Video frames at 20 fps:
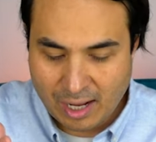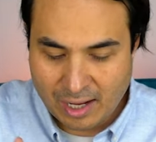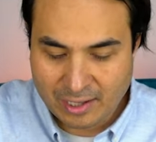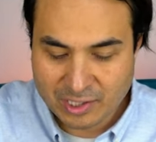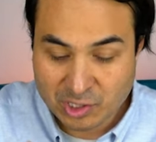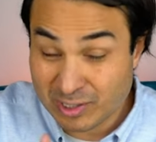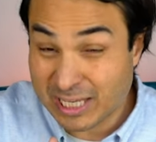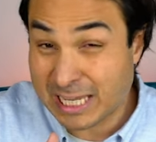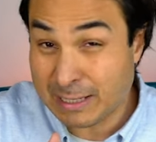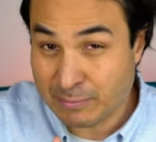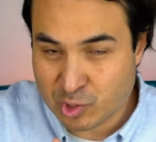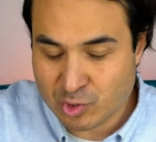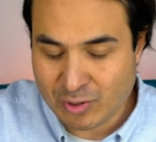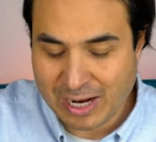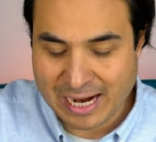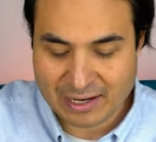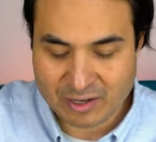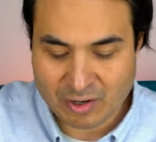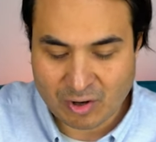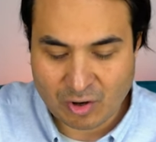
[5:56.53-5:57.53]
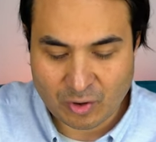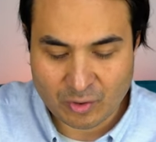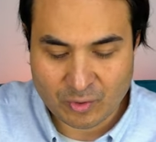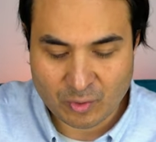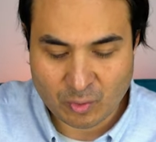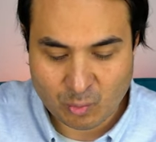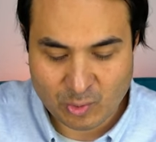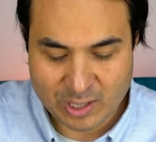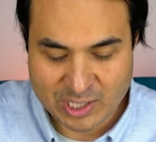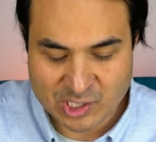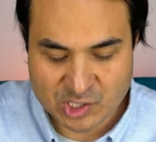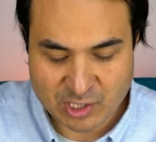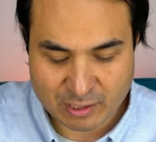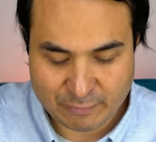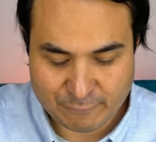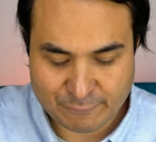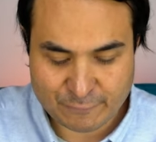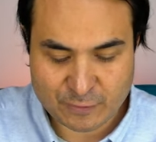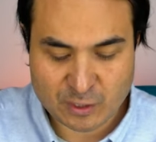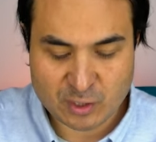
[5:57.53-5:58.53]
you'll keep track on which
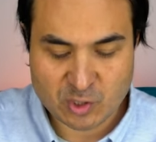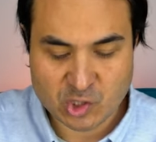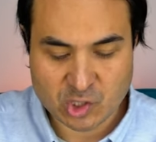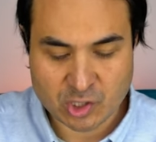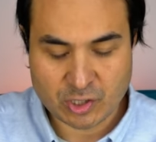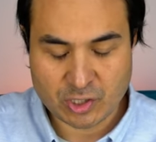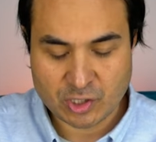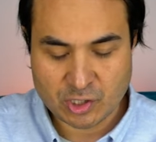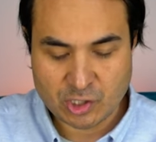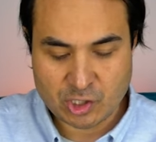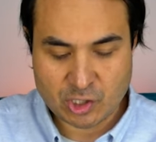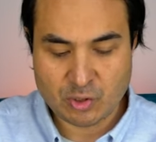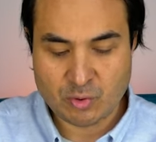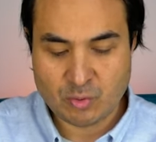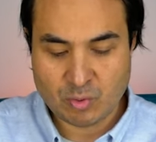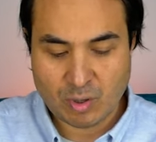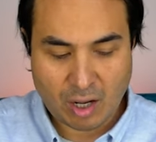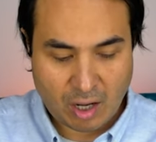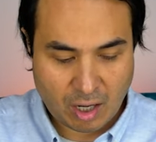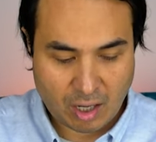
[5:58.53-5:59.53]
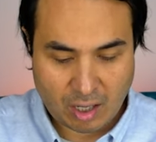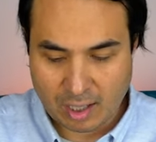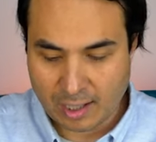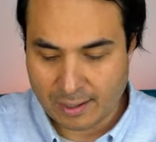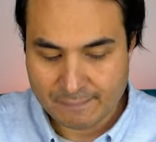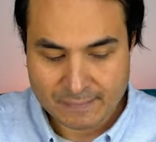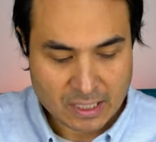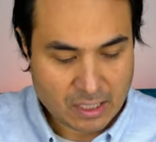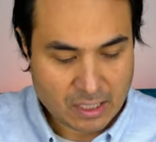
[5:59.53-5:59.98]
infusion you are